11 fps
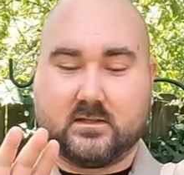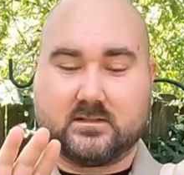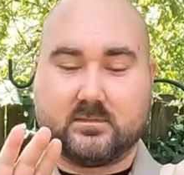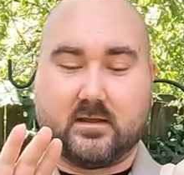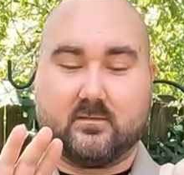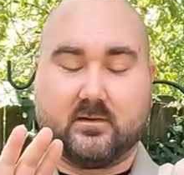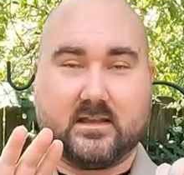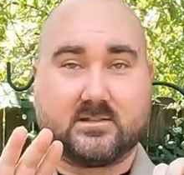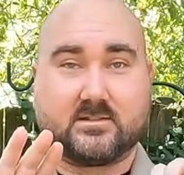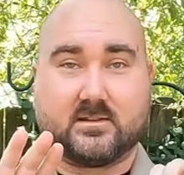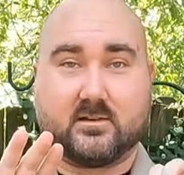It's made with
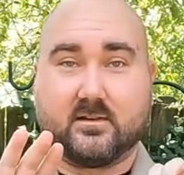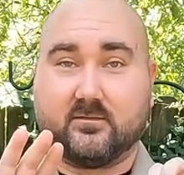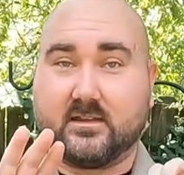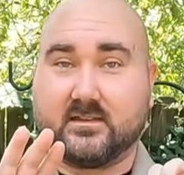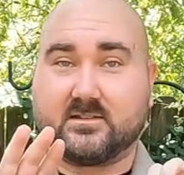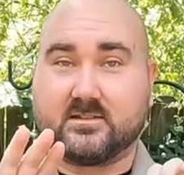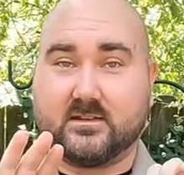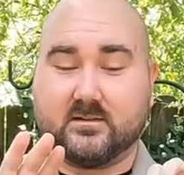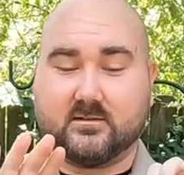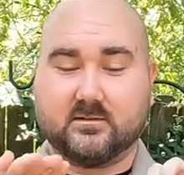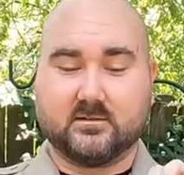S30V
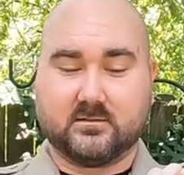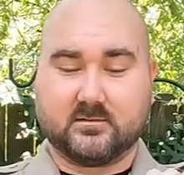steel.